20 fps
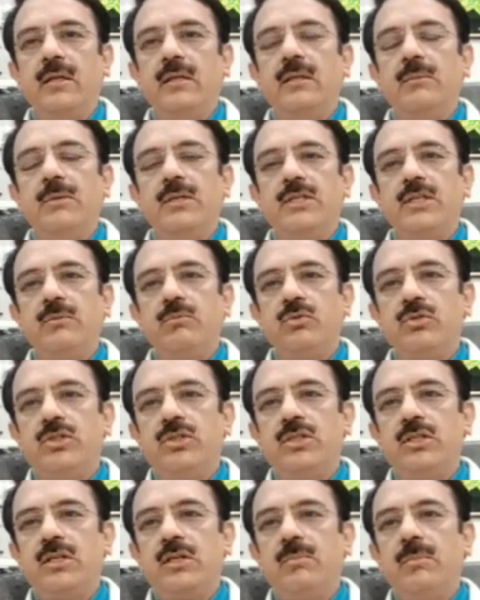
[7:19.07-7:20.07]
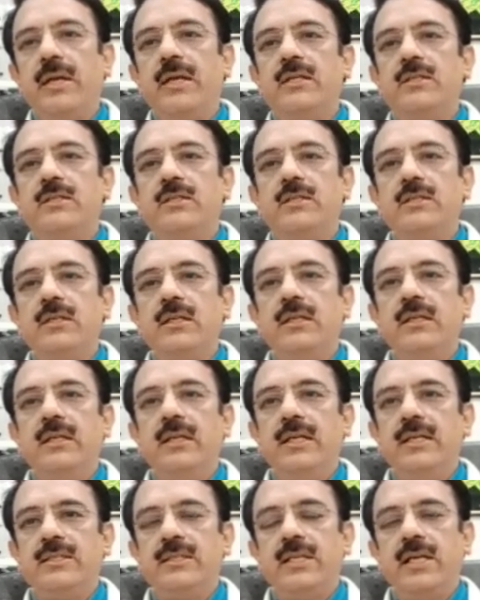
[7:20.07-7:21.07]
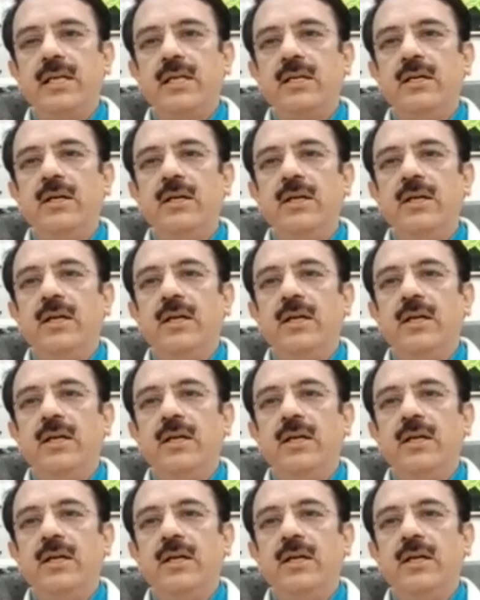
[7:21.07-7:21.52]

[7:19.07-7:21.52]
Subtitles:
The basic procedure remains LASIK,